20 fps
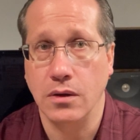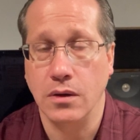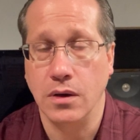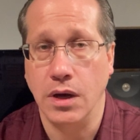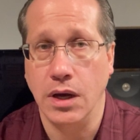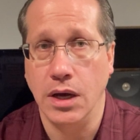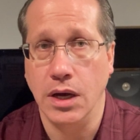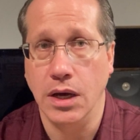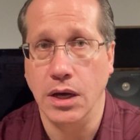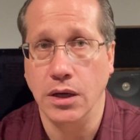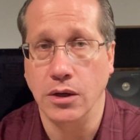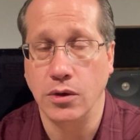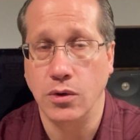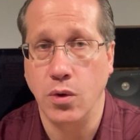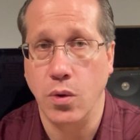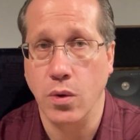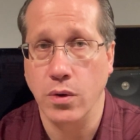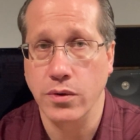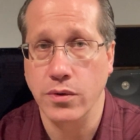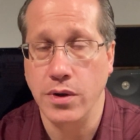
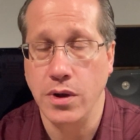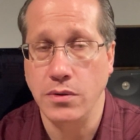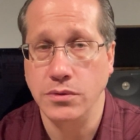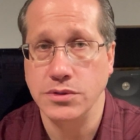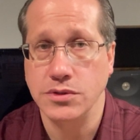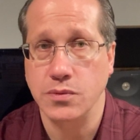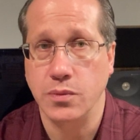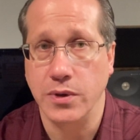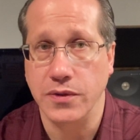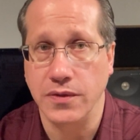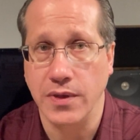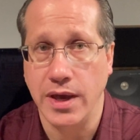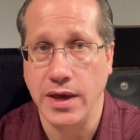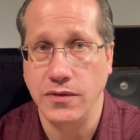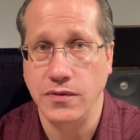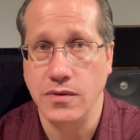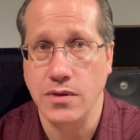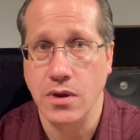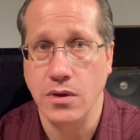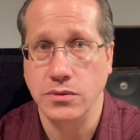quarter notes with
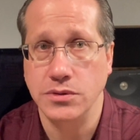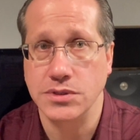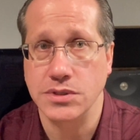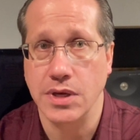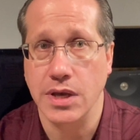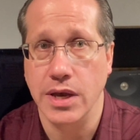eighth notes.